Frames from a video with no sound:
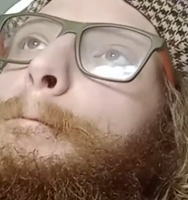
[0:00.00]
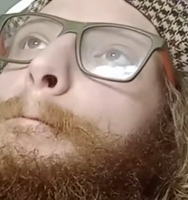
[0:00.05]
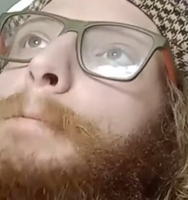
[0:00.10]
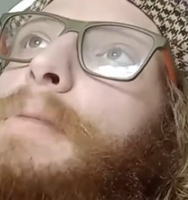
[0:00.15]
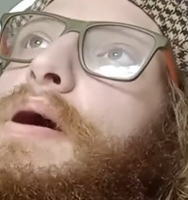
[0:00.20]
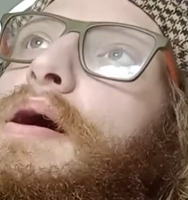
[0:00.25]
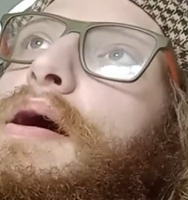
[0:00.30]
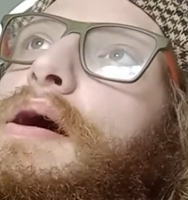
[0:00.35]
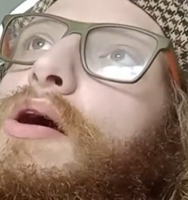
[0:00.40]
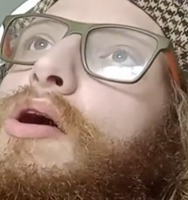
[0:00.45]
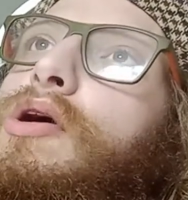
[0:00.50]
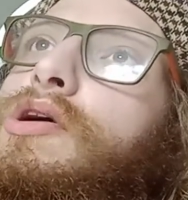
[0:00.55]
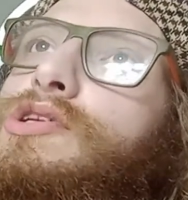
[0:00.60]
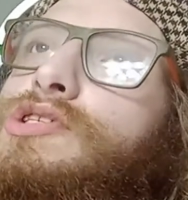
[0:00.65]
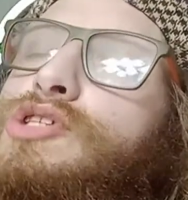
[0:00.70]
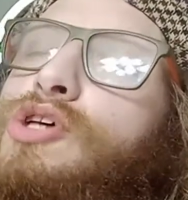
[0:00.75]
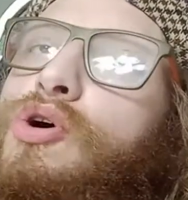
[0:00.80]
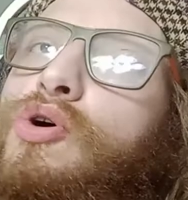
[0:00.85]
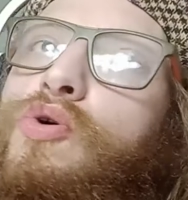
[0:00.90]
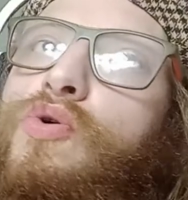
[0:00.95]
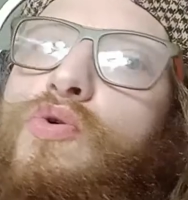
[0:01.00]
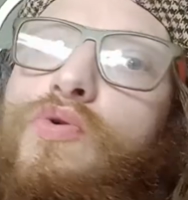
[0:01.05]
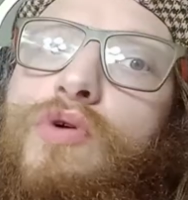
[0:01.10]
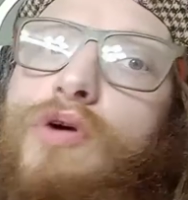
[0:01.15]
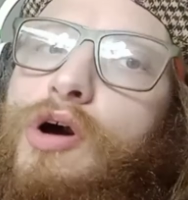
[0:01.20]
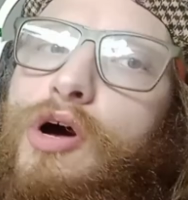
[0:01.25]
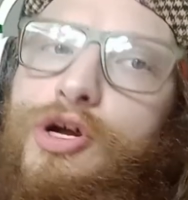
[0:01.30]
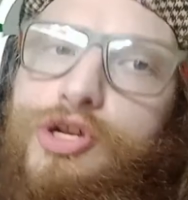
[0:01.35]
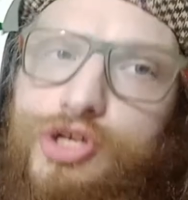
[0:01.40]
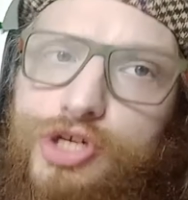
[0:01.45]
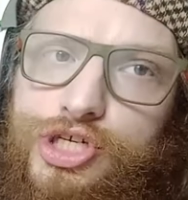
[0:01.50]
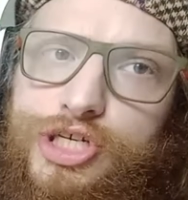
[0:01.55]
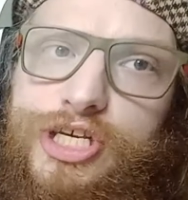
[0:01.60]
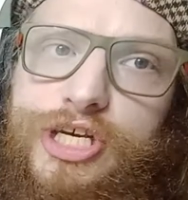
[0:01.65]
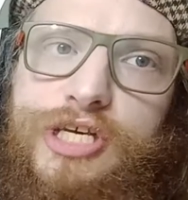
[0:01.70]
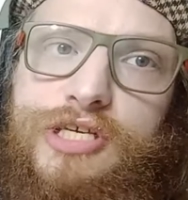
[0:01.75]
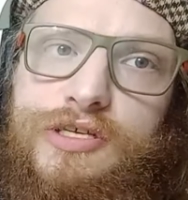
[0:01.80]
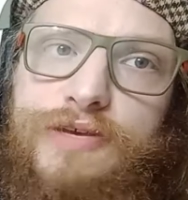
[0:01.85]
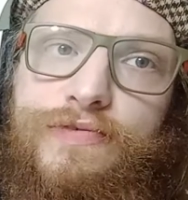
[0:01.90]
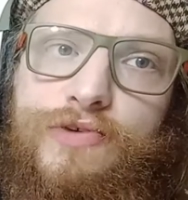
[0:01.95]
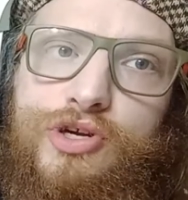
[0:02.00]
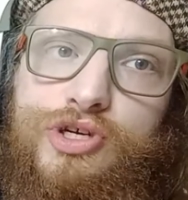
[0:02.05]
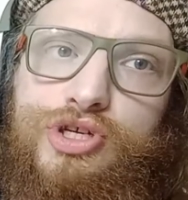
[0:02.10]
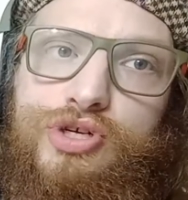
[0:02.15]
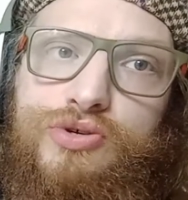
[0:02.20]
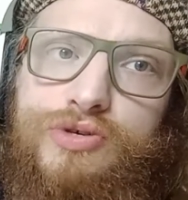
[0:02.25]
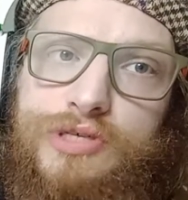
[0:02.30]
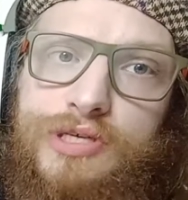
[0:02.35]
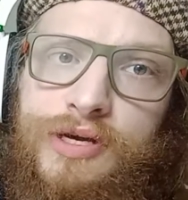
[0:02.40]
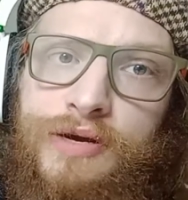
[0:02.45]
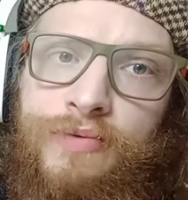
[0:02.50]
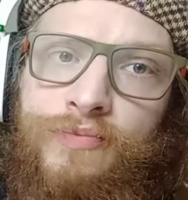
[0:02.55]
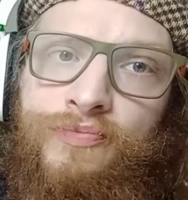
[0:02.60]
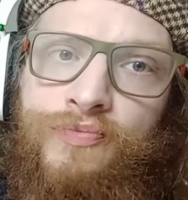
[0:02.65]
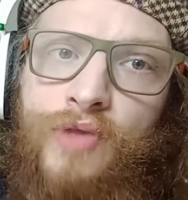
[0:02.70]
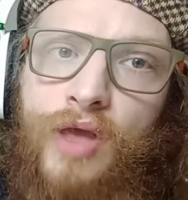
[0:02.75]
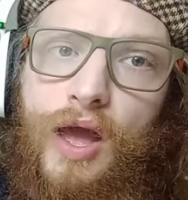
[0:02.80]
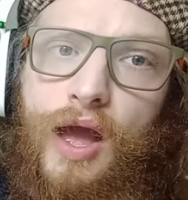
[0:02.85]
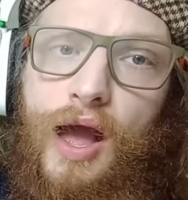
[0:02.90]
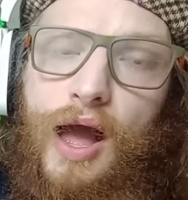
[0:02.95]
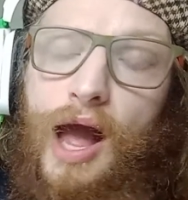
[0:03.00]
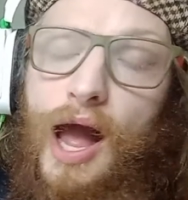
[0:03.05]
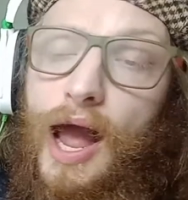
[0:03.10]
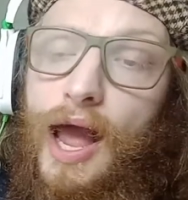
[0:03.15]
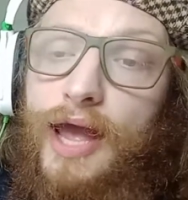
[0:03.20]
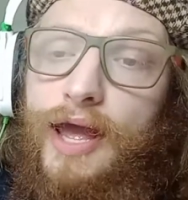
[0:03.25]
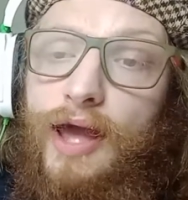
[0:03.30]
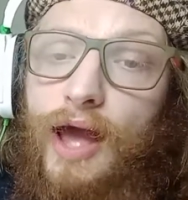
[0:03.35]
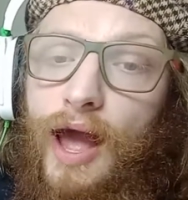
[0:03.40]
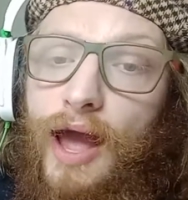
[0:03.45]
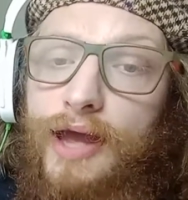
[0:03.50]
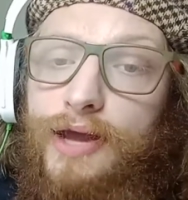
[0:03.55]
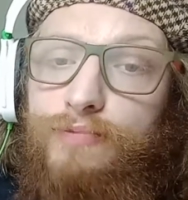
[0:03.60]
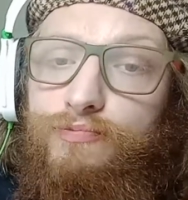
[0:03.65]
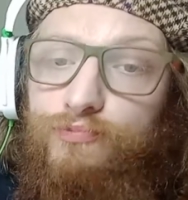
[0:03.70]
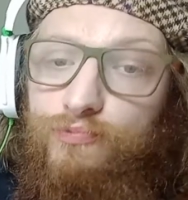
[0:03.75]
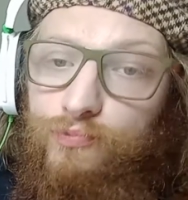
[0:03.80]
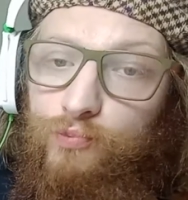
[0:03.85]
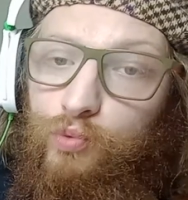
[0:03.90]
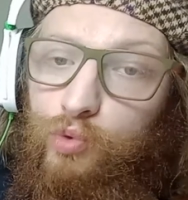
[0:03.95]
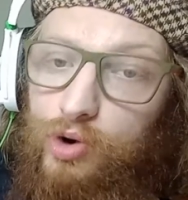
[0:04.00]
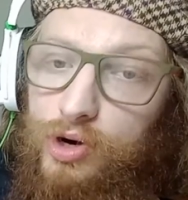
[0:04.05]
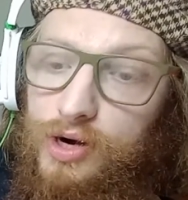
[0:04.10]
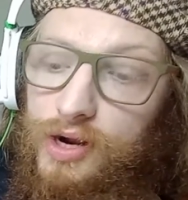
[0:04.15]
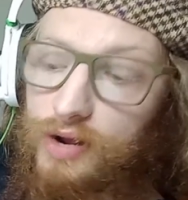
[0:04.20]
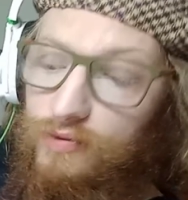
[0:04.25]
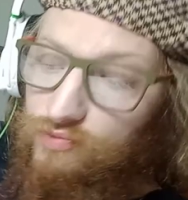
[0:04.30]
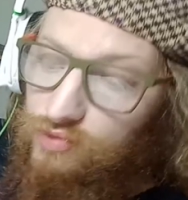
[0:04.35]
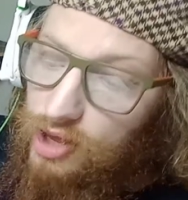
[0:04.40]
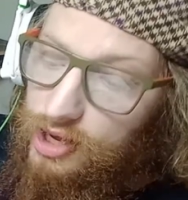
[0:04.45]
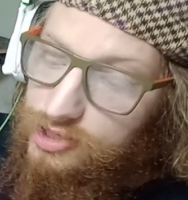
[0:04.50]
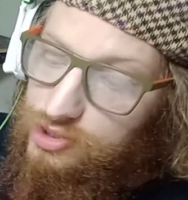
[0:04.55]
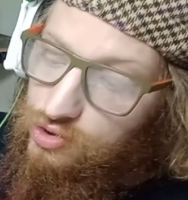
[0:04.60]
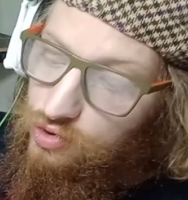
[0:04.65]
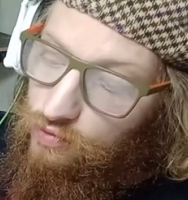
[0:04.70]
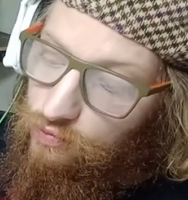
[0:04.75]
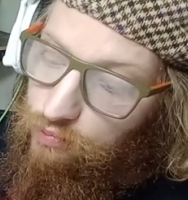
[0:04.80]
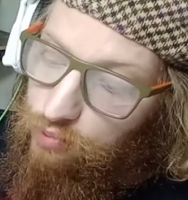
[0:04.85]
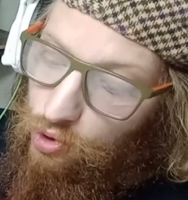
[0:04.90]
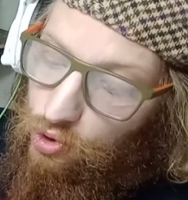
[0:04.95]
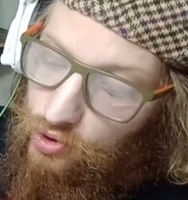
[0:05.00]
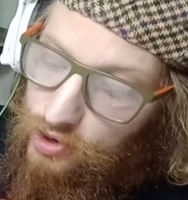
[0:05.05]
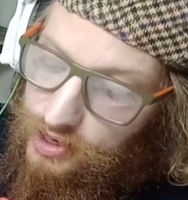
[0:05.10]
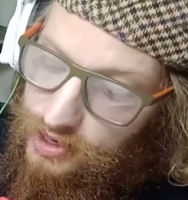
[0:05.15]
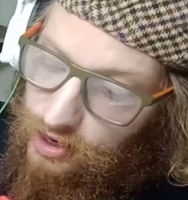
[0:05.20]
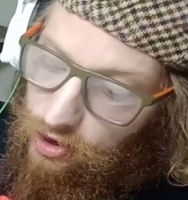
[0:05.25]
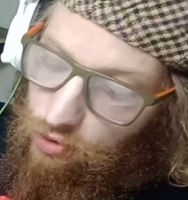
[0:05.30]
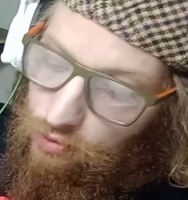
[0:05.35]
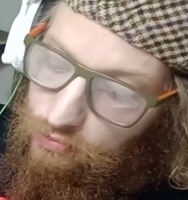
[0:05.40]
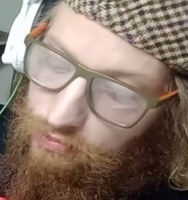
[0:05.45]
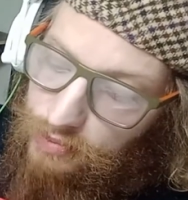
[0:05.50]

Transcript: But also a cheese of your choosing. I would have liked to have broken out